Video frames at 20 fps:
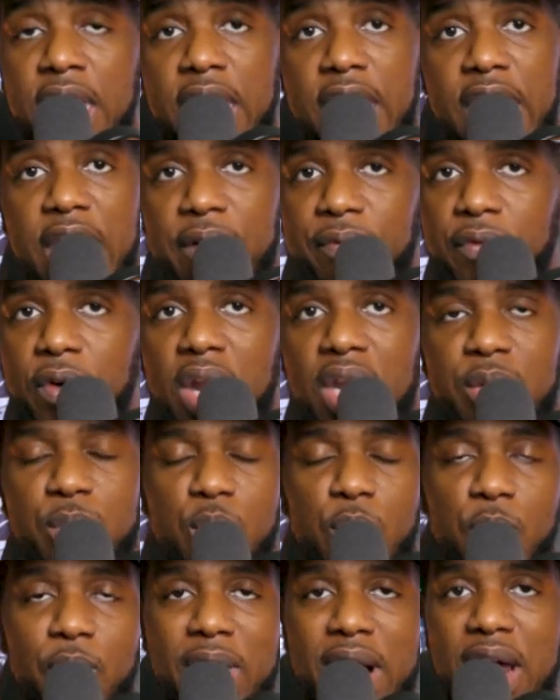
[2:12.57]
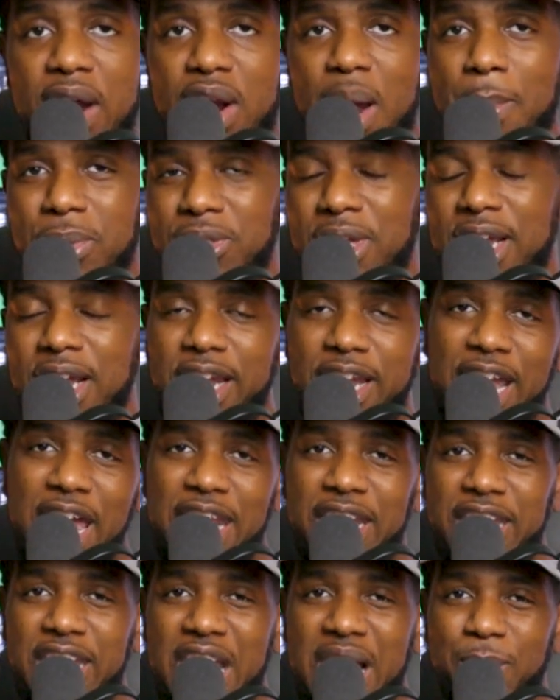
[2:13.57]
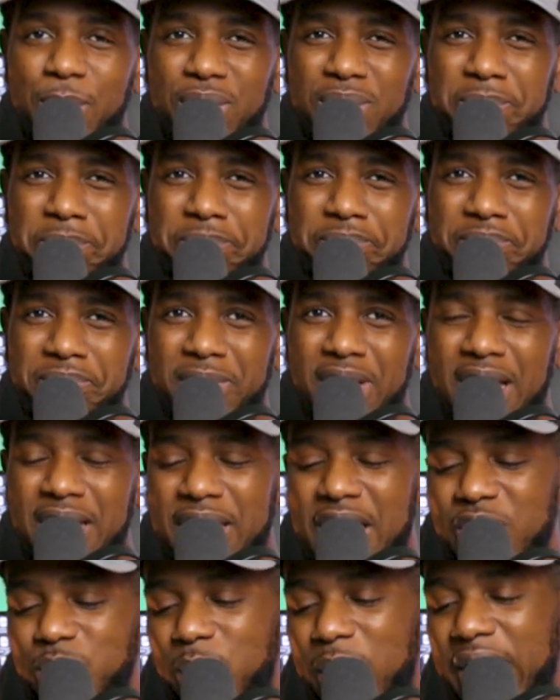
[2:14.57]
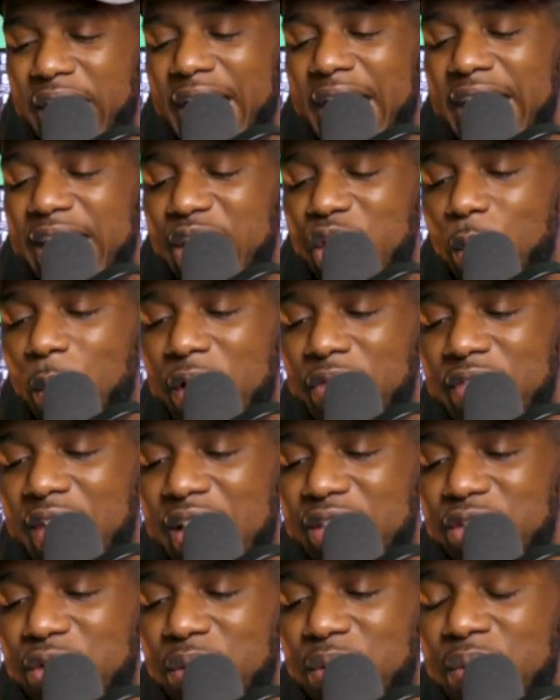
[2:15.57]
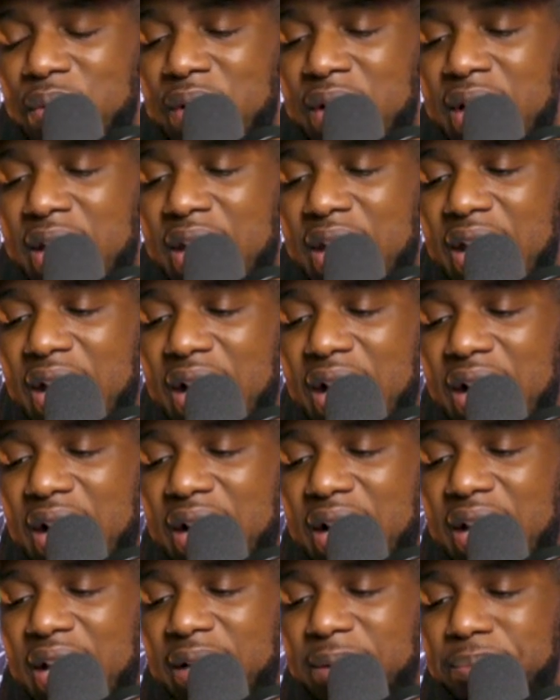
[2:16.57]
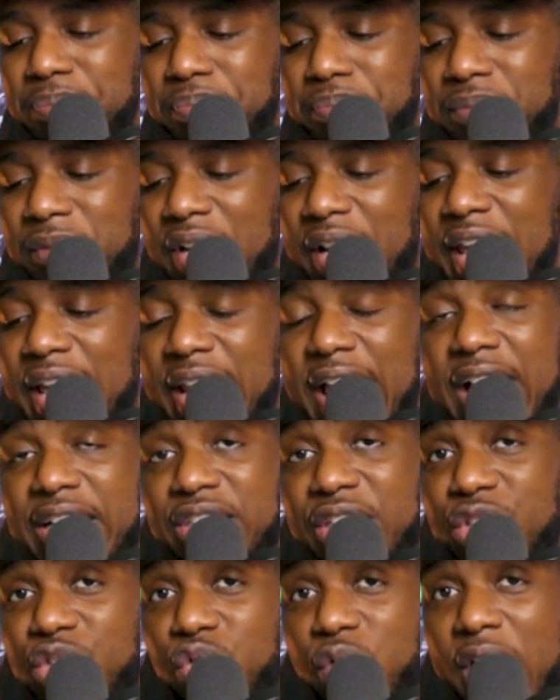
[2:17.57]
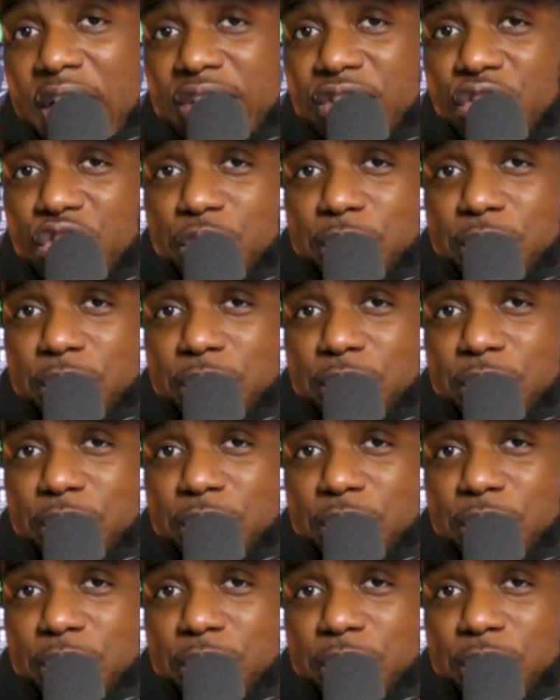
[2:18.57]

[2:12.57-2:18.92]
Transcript: and follow you around almost like a Canon camera. That's why I kind of equate that to. It actually tracks the